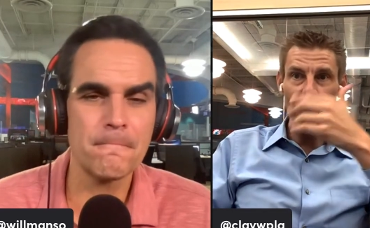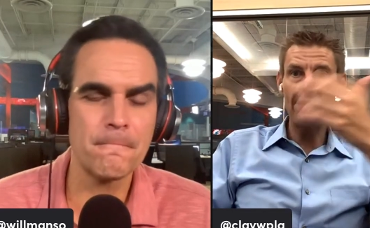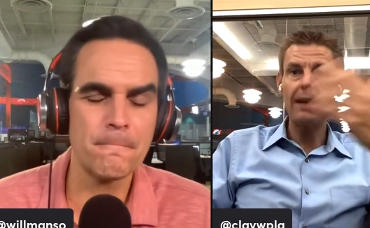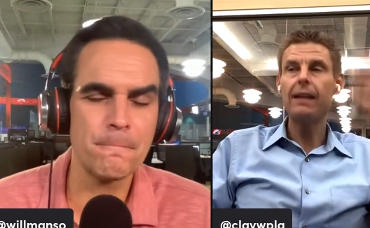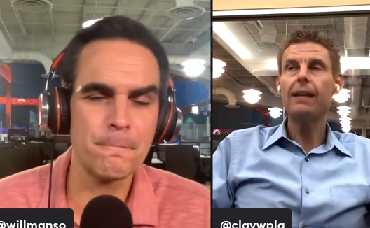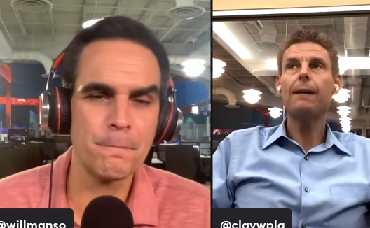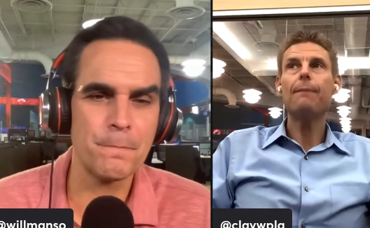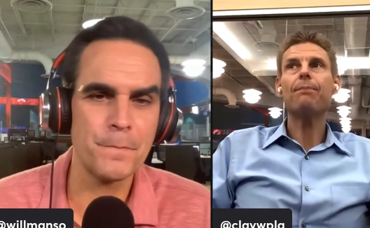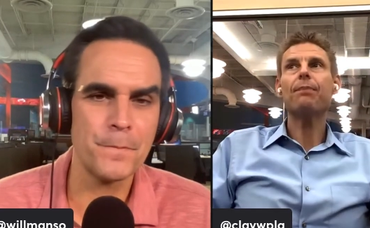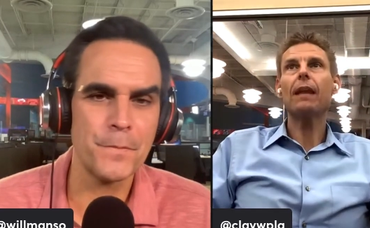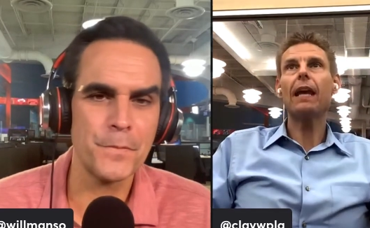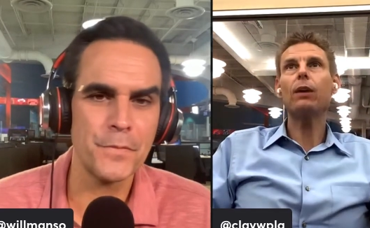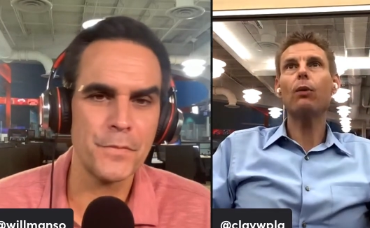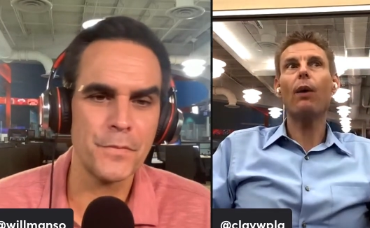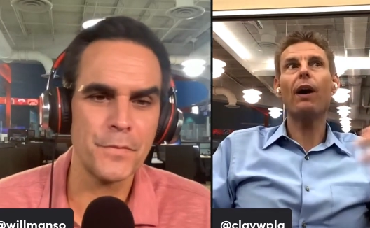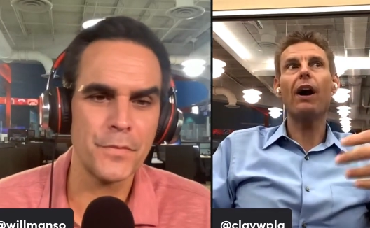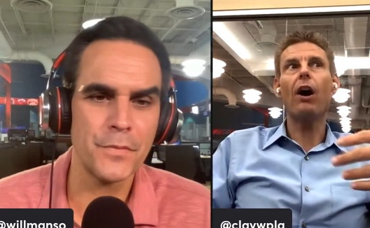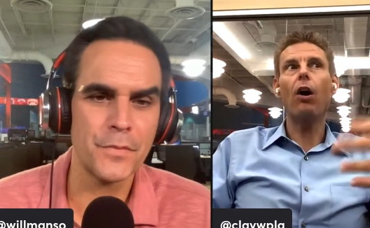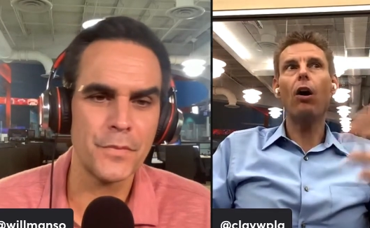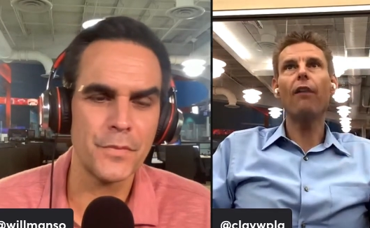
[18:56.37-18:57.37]
Speaker 1: I
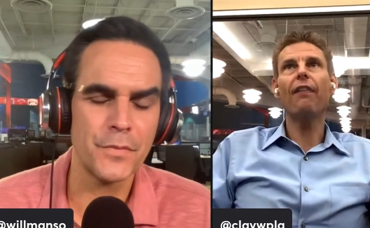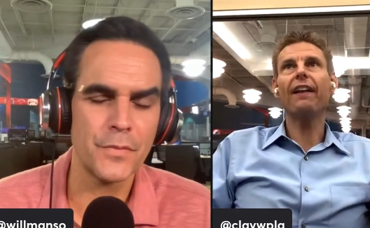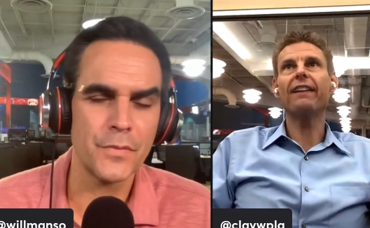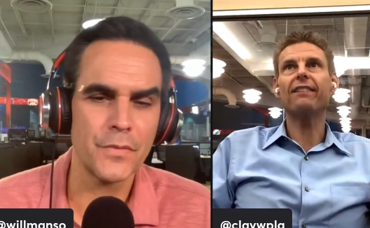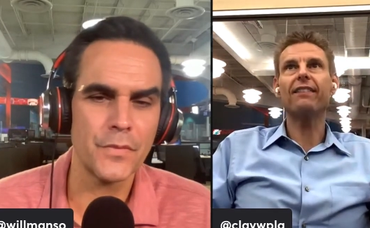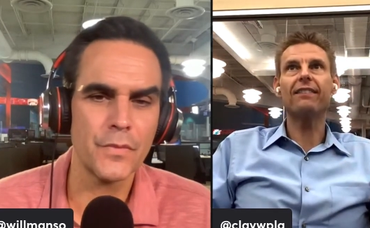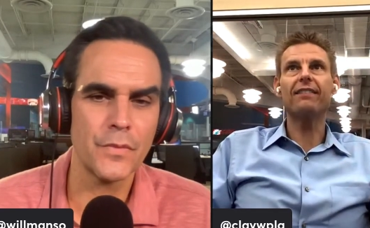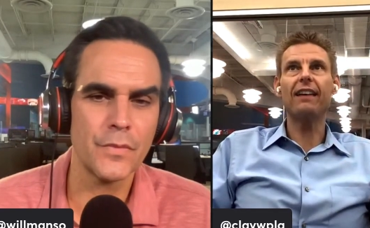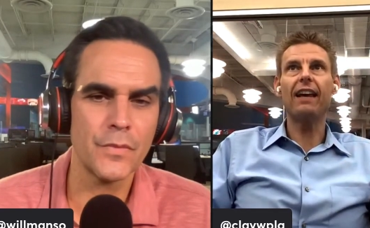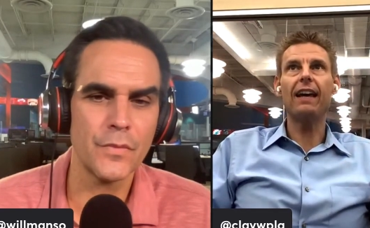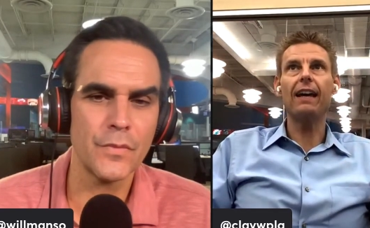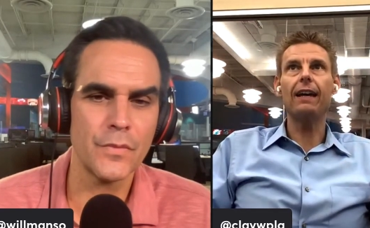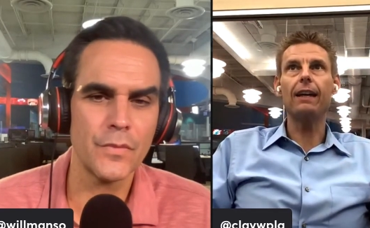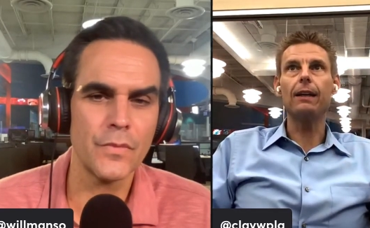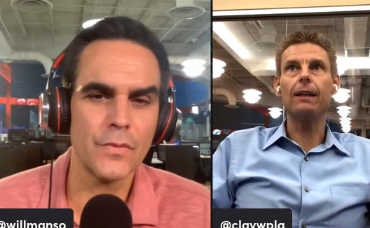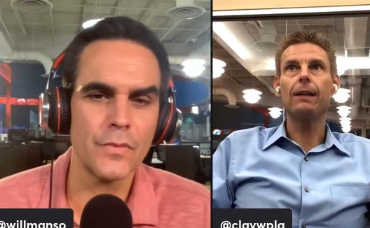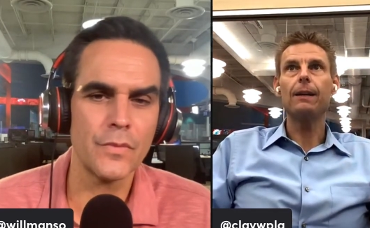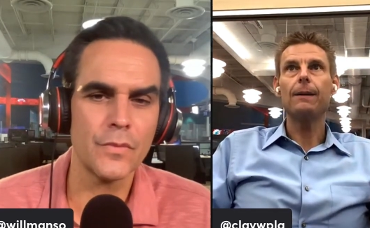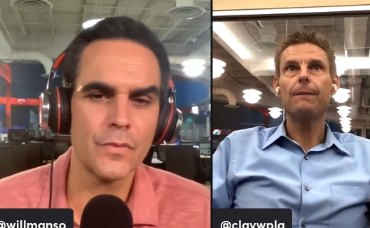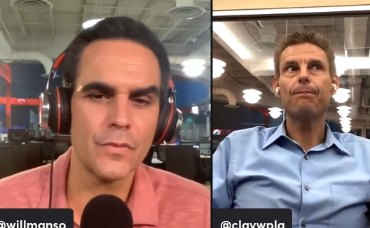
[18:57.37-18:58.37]
anyway, all that to
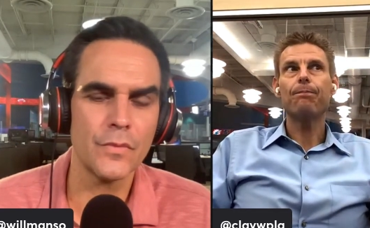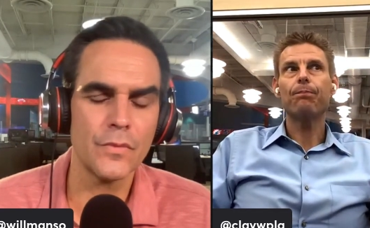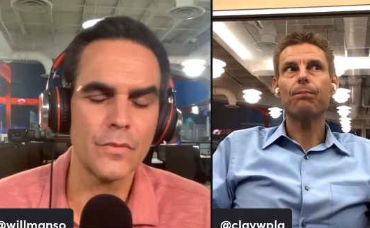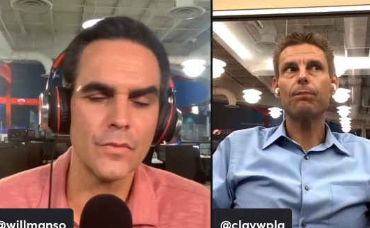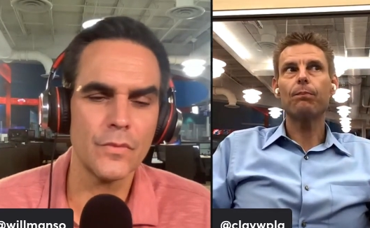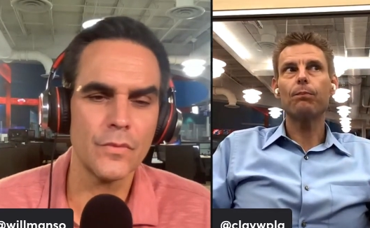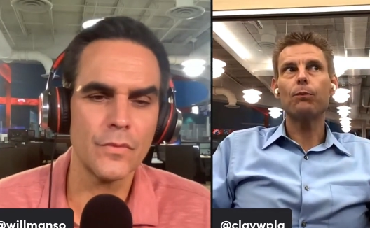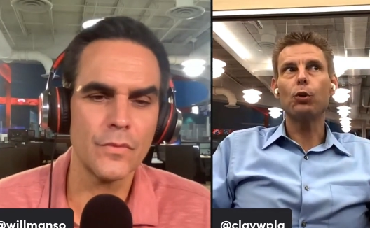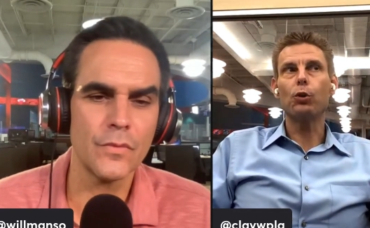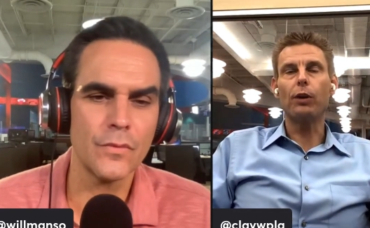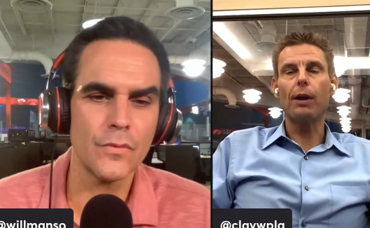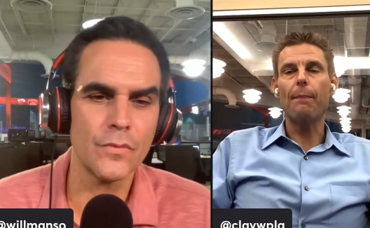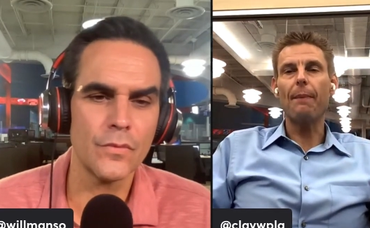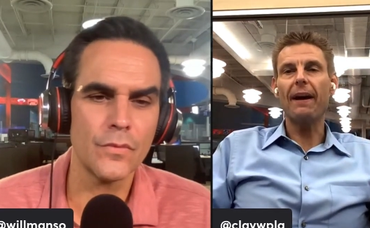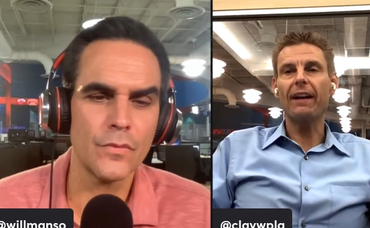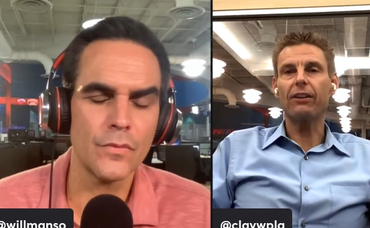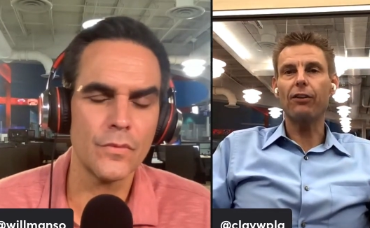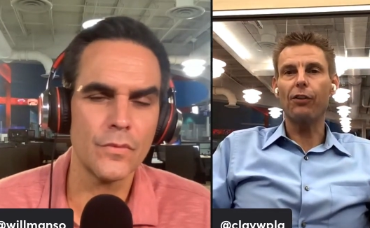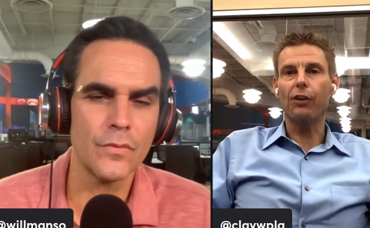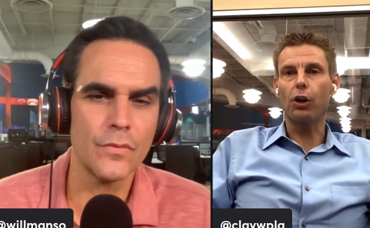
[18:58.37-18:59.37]
say, you get
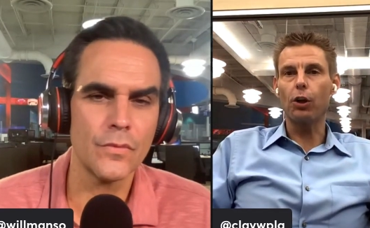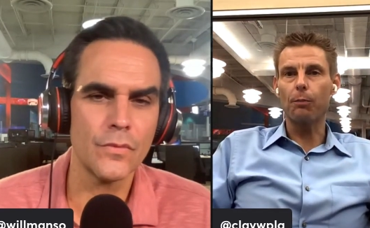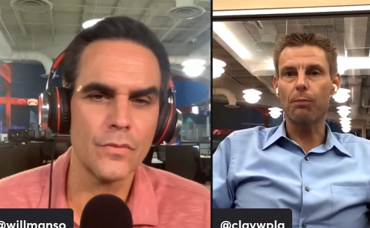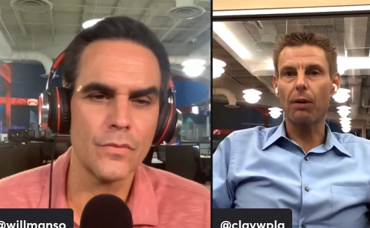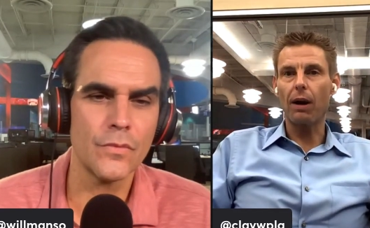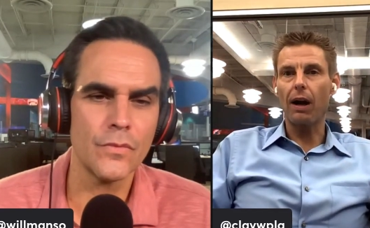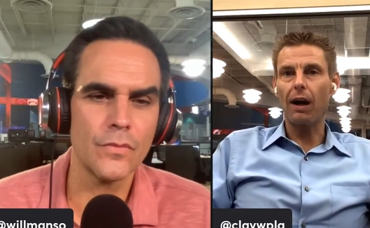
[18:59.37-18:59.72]
back to the good